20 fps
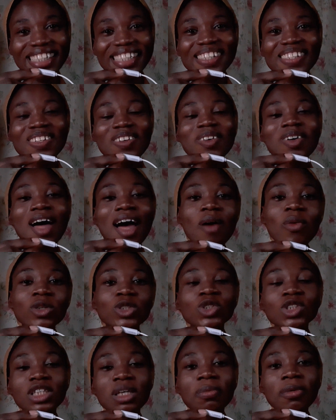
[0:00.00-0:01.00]
So I want you
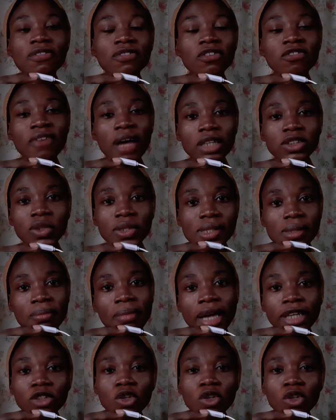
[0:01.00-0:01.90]
to keep a few factors in mind.